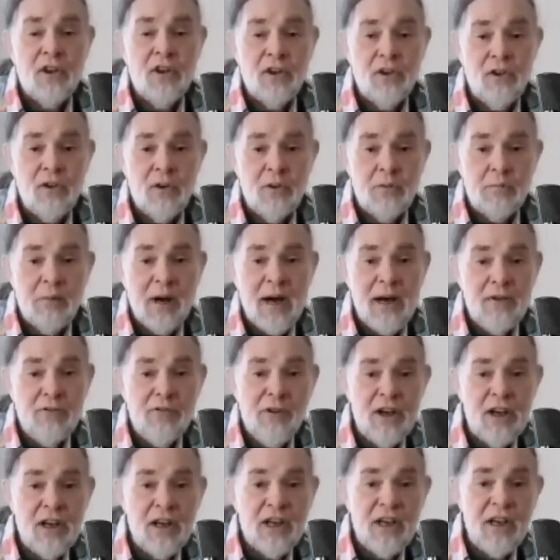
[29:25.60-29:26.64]
You might
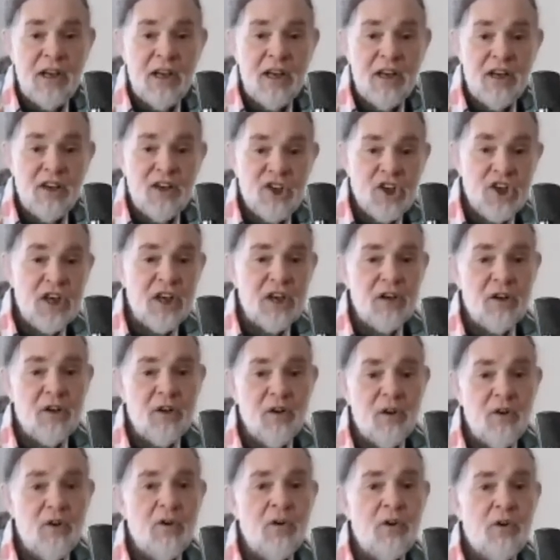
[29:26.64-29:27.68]
rake in a
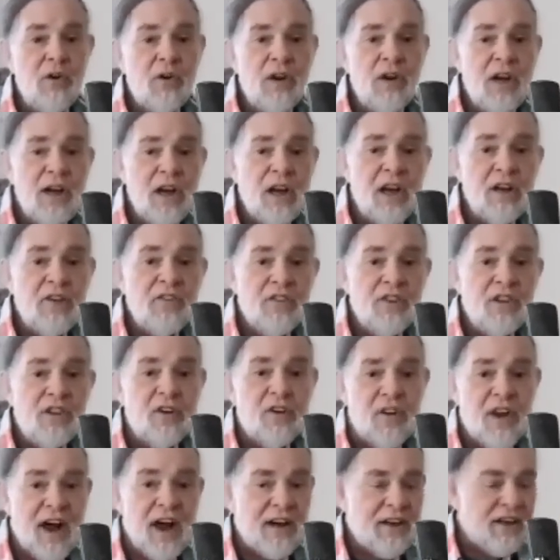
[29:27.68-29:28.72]
shitload and
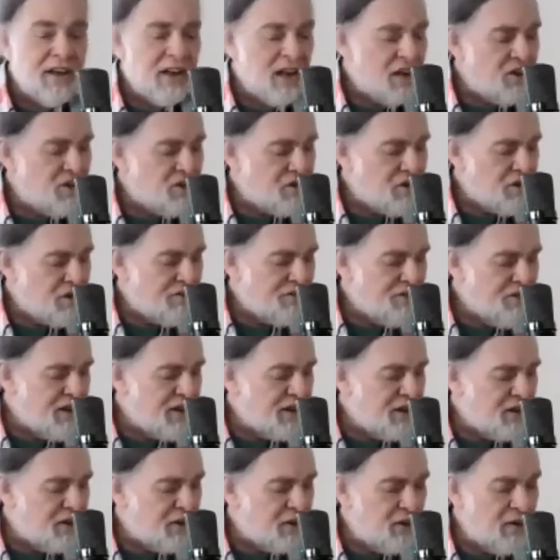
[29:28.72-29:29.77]
still not get your
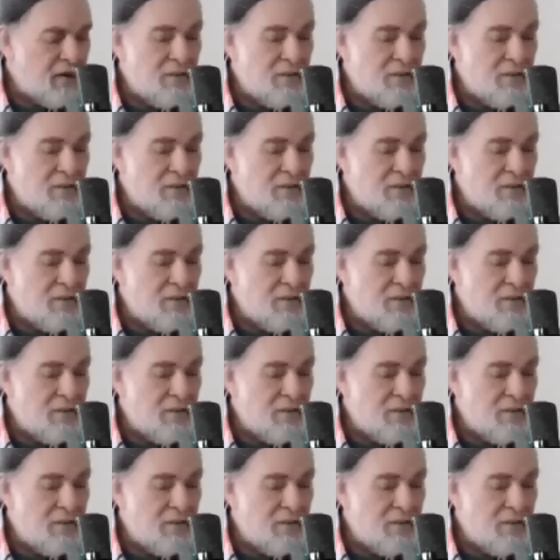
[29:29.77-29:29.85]
fill.